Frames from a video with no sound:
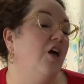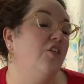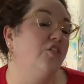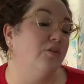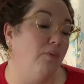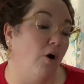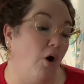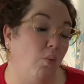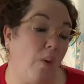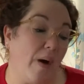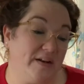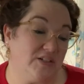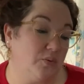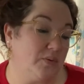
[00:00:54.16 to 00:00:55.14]
The mole
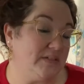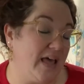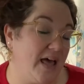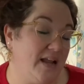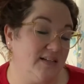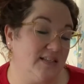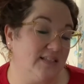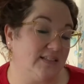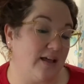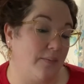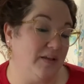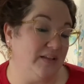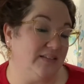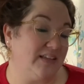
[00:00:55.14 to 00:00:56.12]
went to attend the
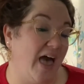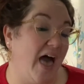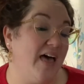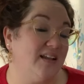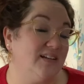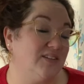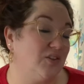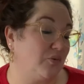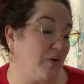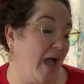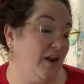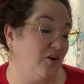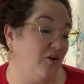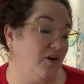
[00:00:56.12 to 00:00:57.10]
summons, and the
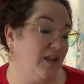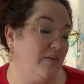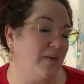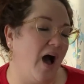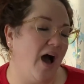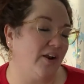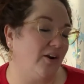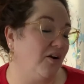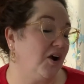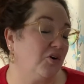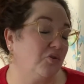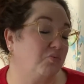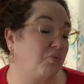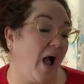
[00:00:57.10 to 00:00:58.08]
rat heard him utter a
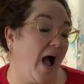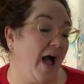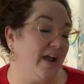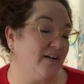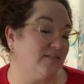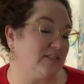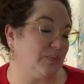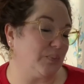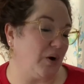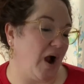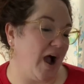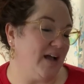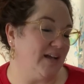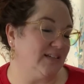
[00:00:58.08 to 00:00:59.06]
cry of
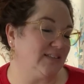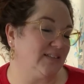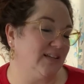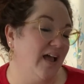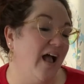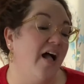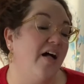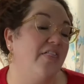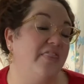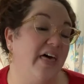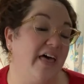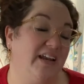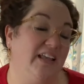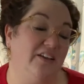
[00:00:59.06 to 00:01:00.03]
surprise.
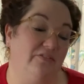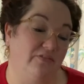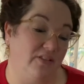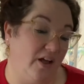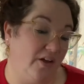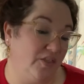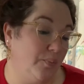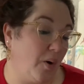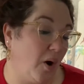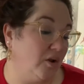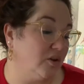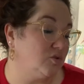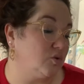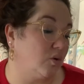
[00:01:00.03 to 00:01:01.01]
Then he flung the
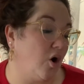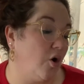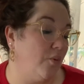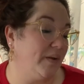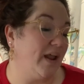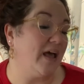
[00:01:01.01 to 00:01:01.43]
parlor door open